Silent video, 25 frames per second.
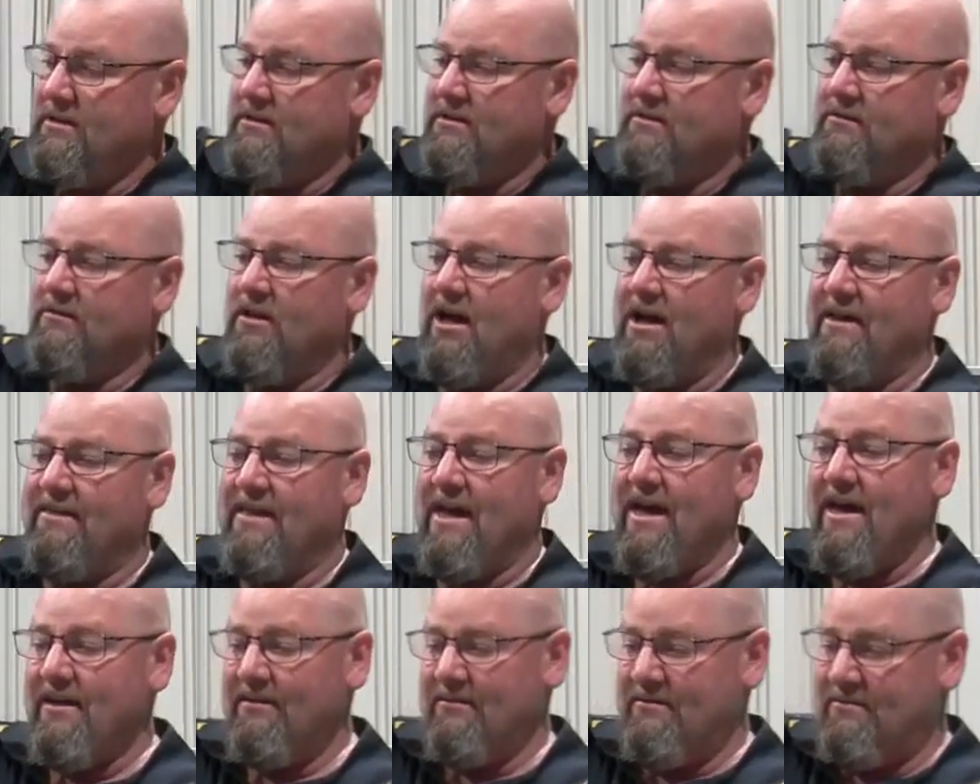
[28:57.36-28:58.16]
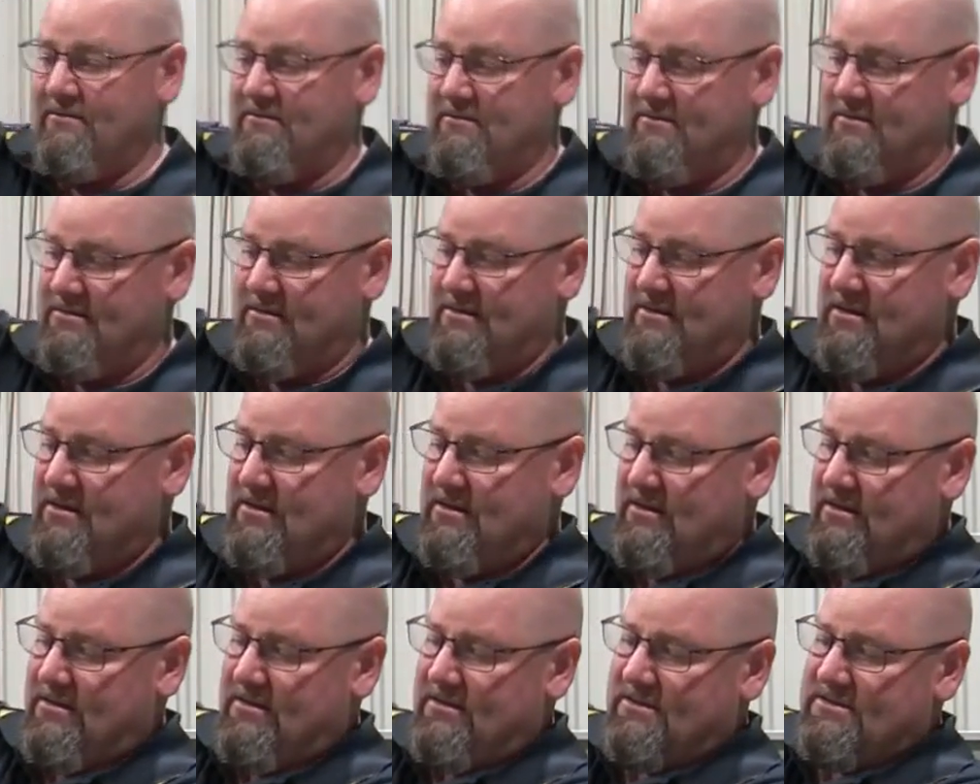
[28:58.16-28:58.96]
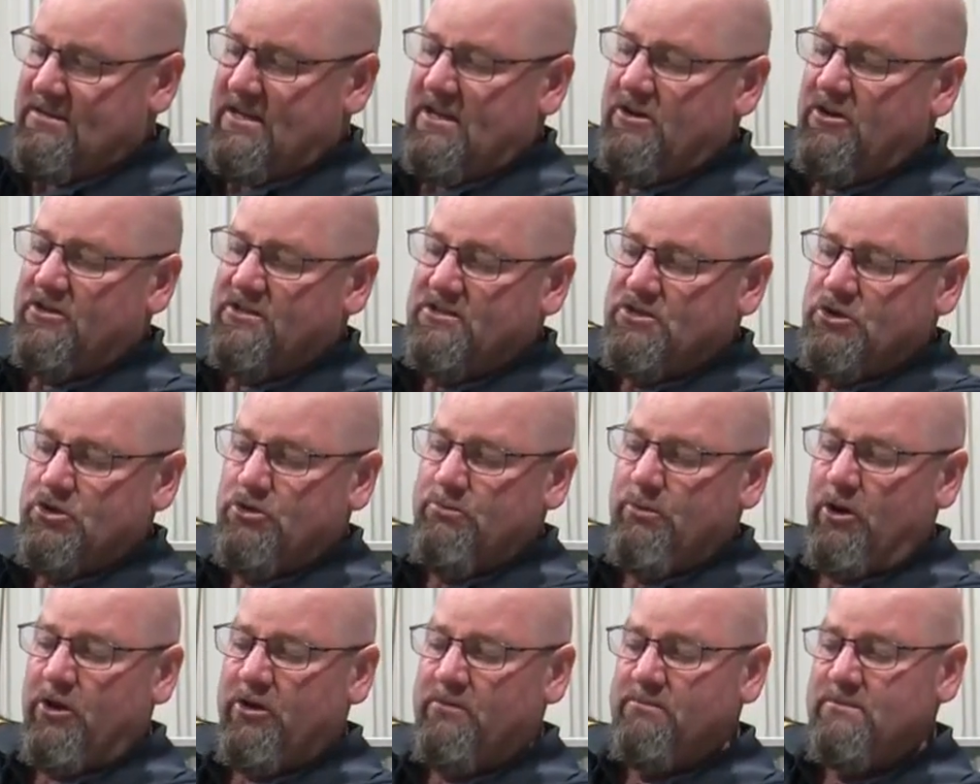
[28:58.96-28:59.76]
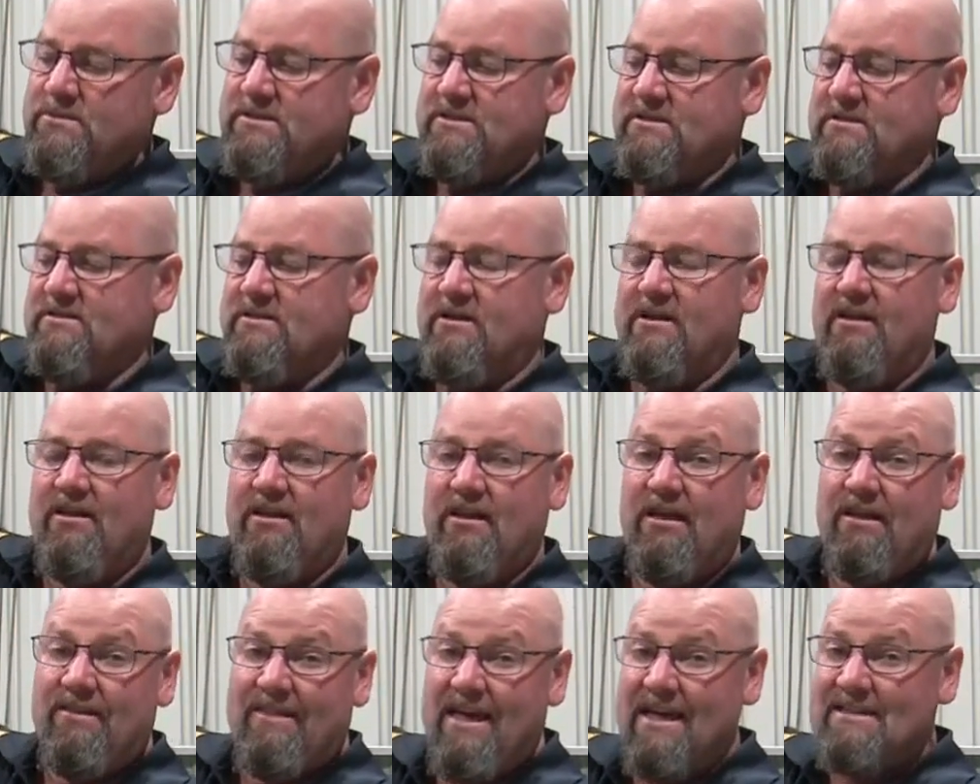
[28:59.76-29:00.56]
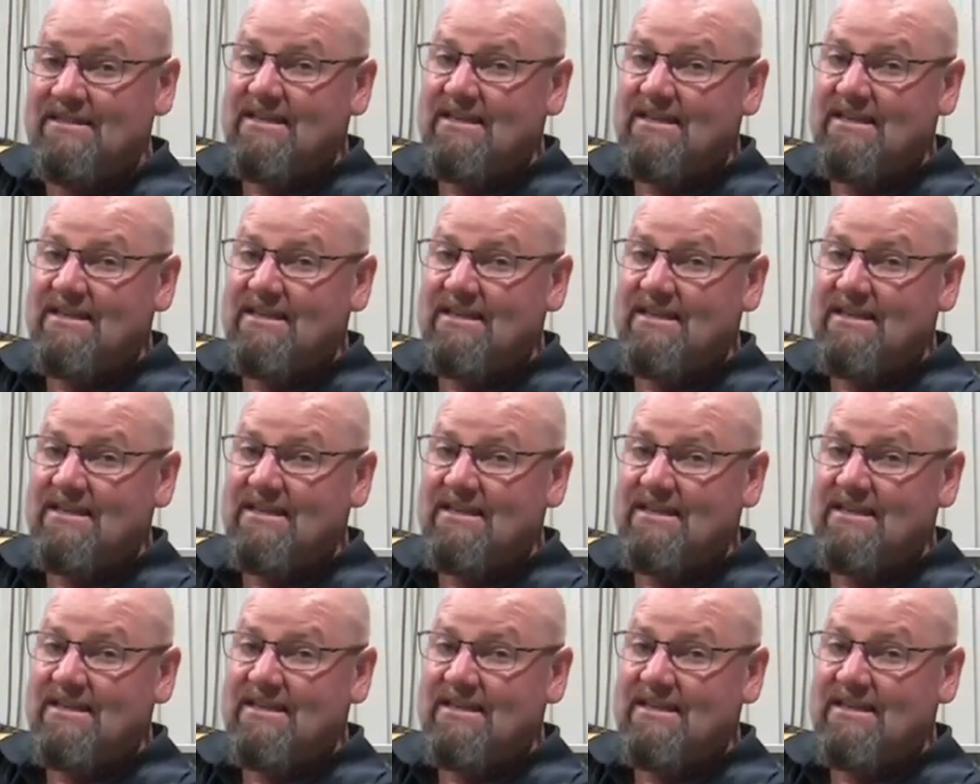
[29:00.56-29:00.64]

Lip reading: like that, so you've got 2 bottoms, that's